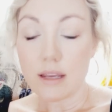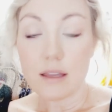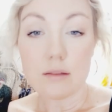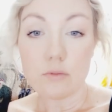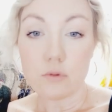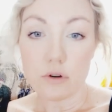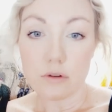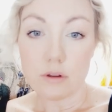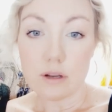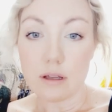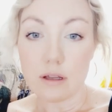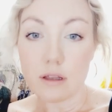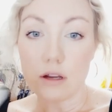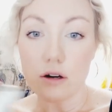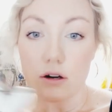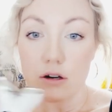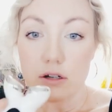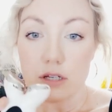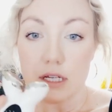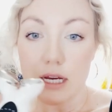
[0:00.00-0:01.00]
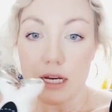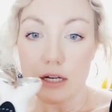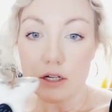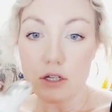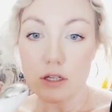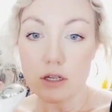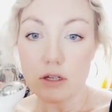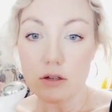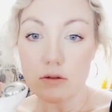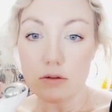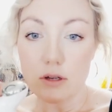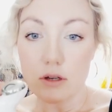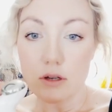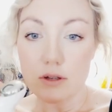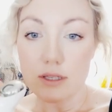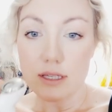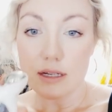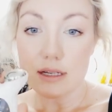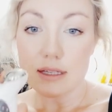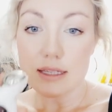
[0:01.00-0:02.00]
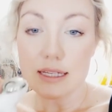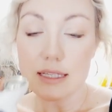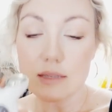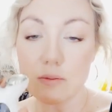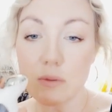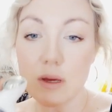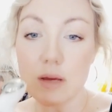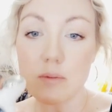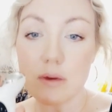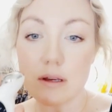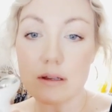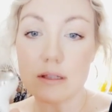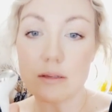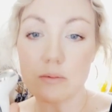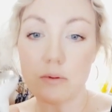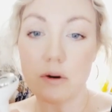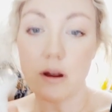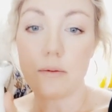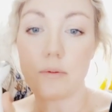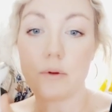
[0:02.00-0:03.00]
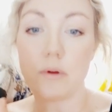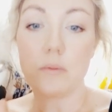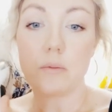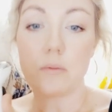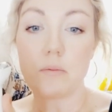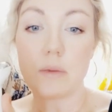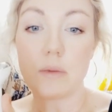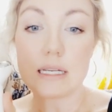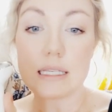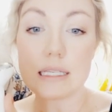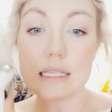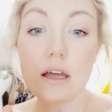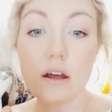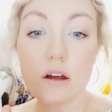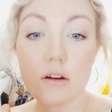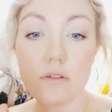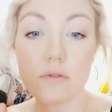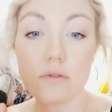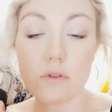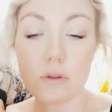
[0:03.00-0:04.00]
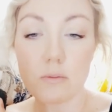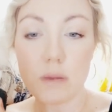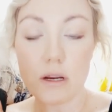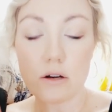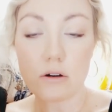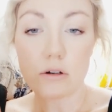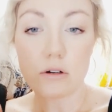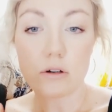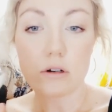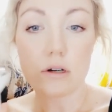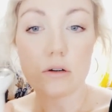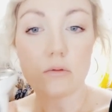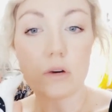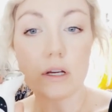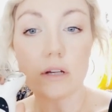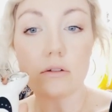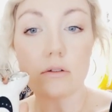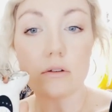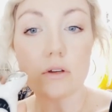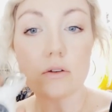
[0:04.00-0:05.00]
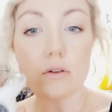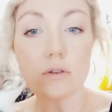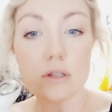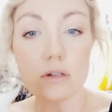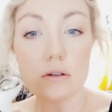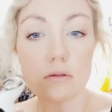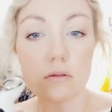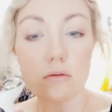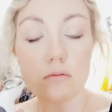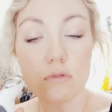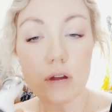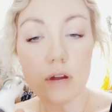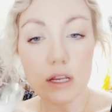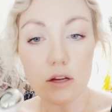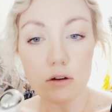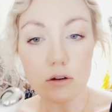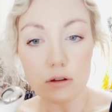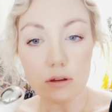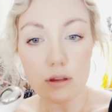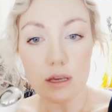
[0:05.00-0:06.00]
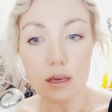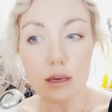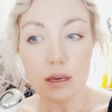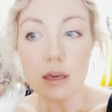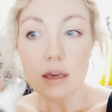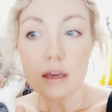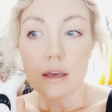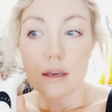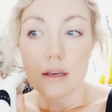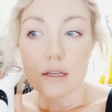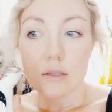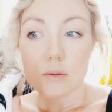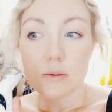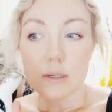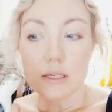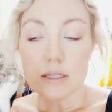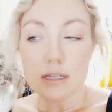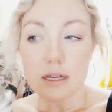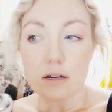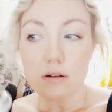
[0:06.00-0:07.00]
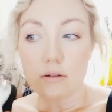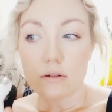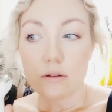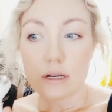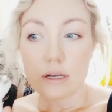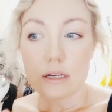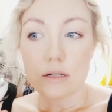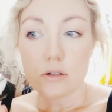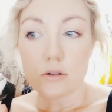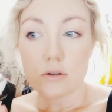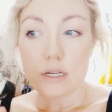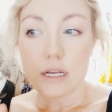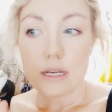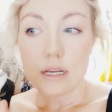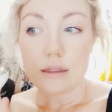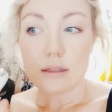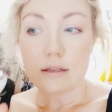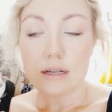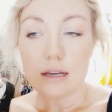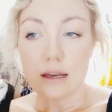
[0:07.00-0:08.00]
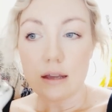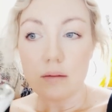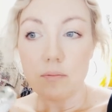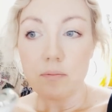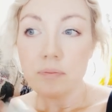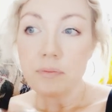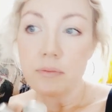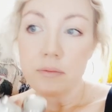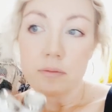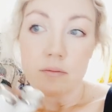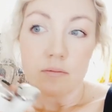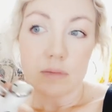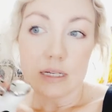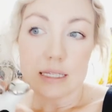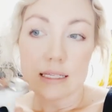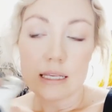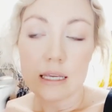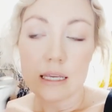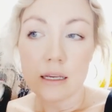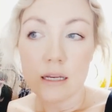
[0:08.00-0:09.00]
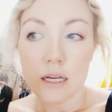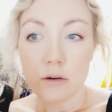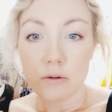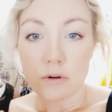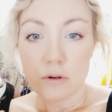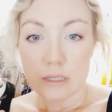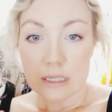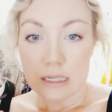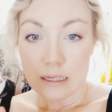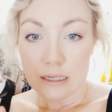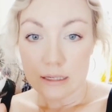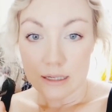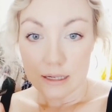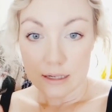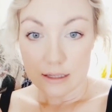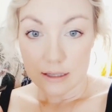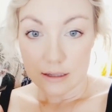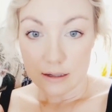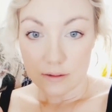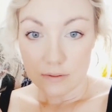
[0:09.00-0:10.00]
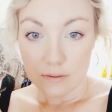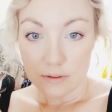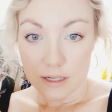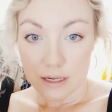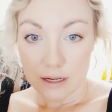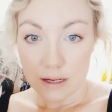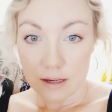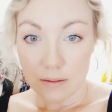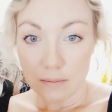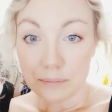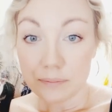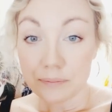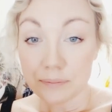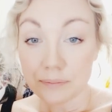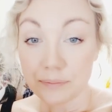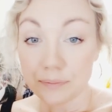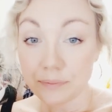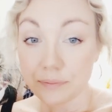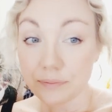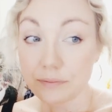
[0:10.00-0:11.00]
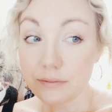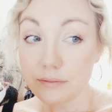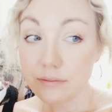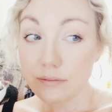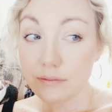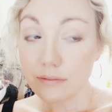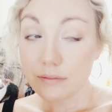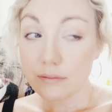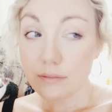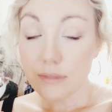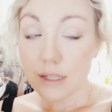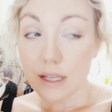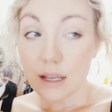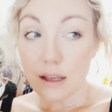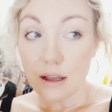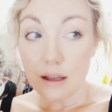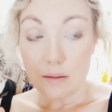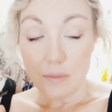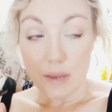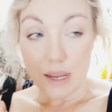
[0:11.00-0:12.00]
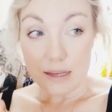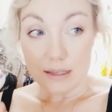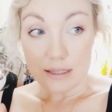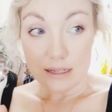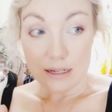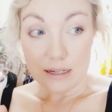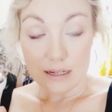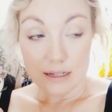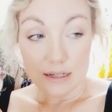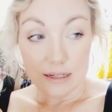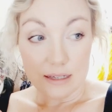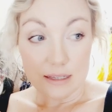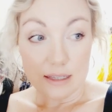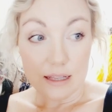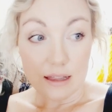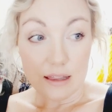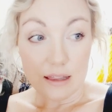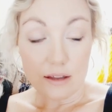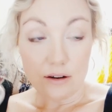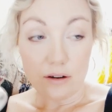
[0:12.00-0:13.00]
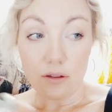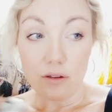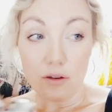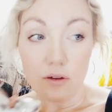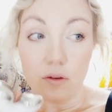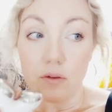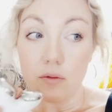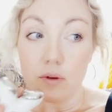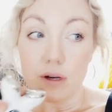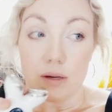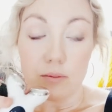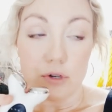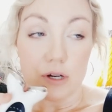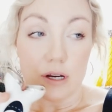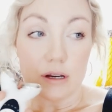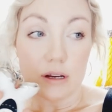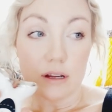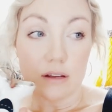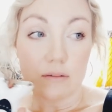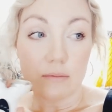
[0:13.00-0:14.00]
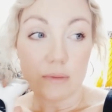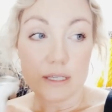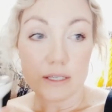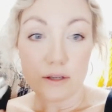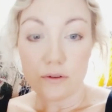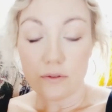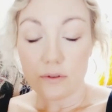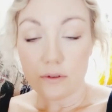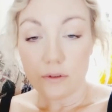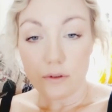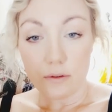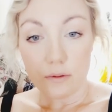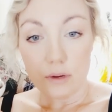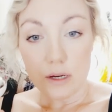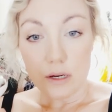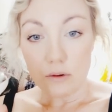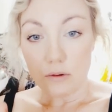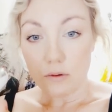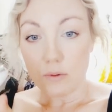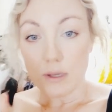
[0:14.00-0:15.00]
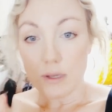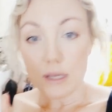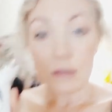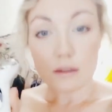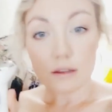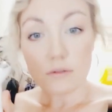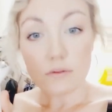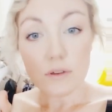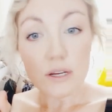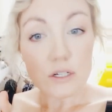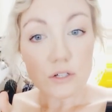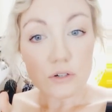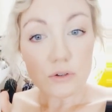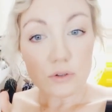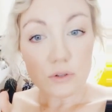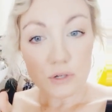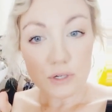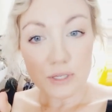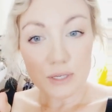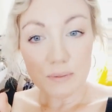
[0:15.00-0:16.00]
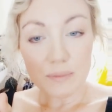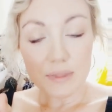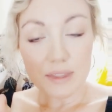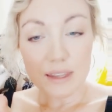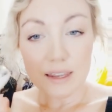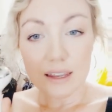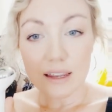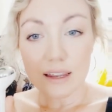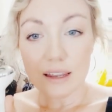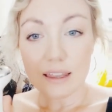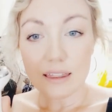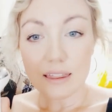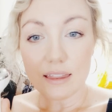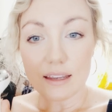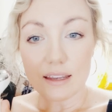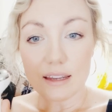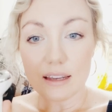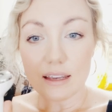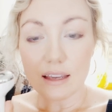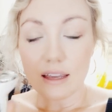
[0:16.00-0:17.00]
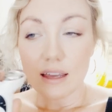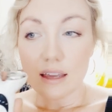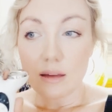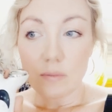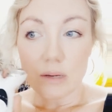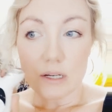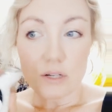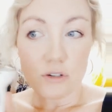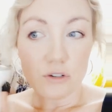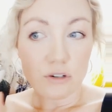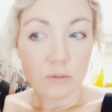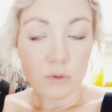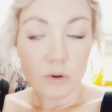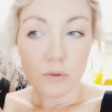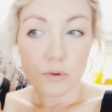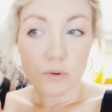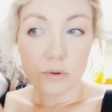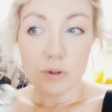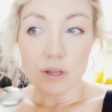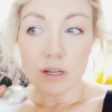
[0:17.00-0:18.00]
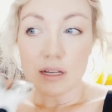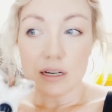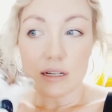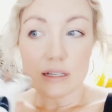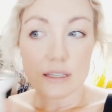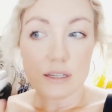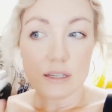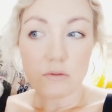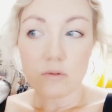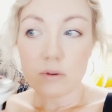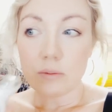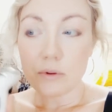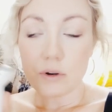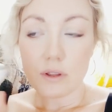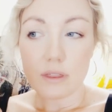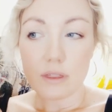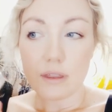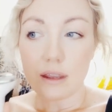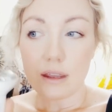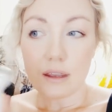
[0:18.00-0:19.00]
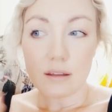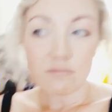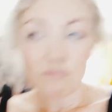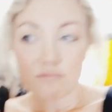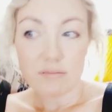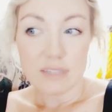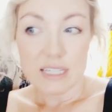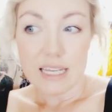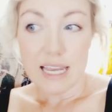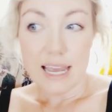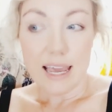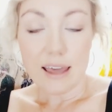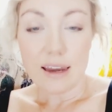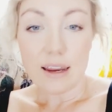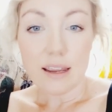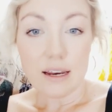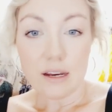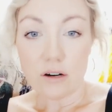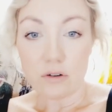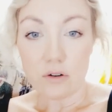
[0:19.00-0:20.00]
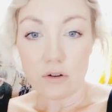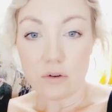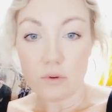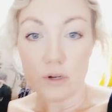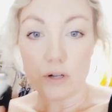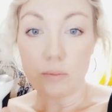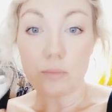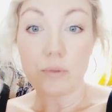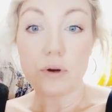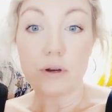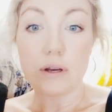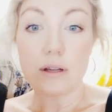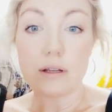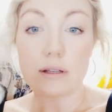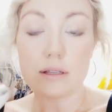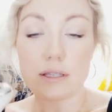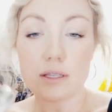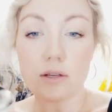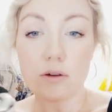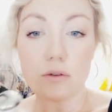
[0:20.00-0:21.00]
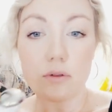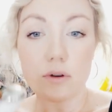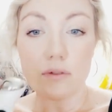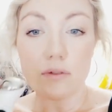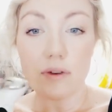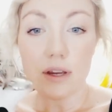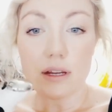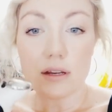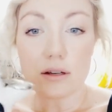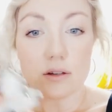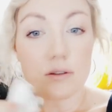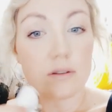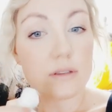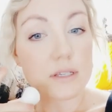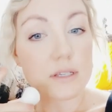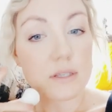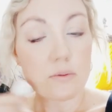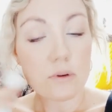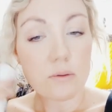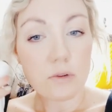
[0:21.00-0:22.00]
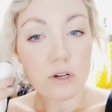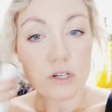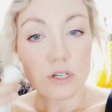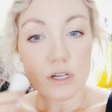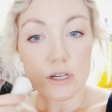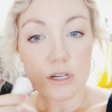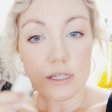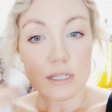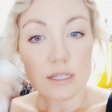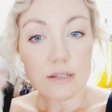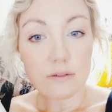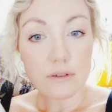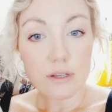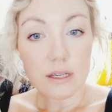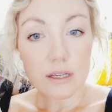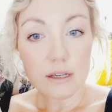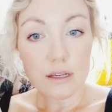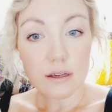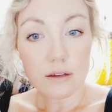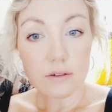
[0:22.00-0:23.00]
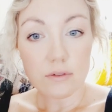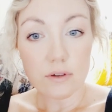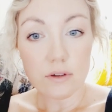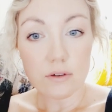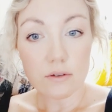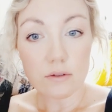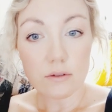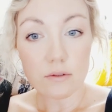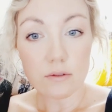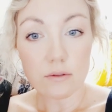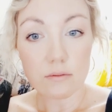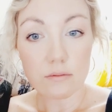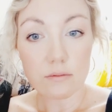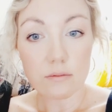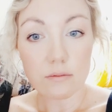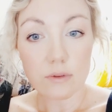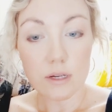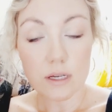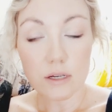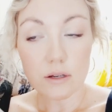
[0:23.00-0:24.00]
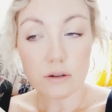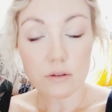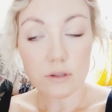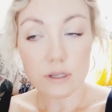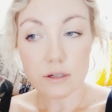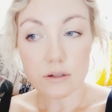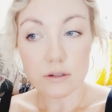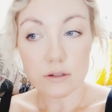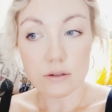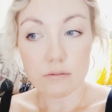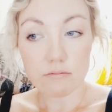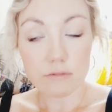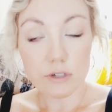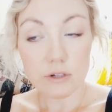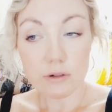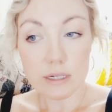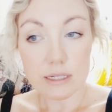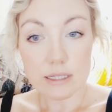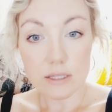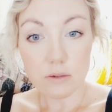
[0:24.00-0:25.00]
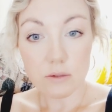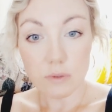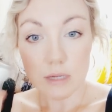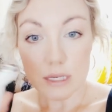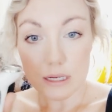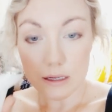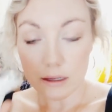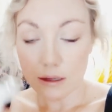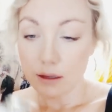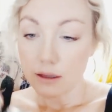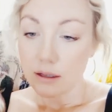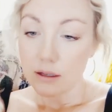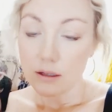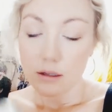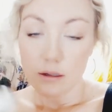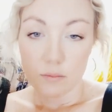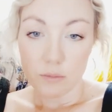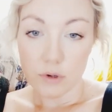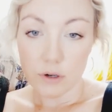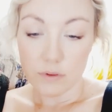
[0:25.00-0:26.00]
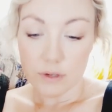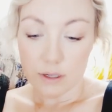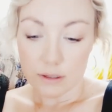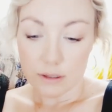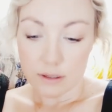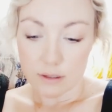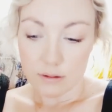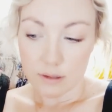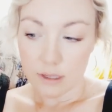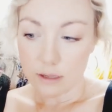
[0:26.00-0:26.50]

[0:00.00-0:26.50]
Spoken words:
And the more likely you are to actually do it and use it. Because that's my biggest problem myself with microcurrent, and why I don't use it regularly is because I don't like to take the time. My skincare routine takes enough time as it is, let alone when I'm trying to give myself a weekly facial or something, and like my derma rolling, and it's like one more thing to add in. I don't know where to put it. So if I can do this while I'm watching TV a few, like 2 nights a week, perfect.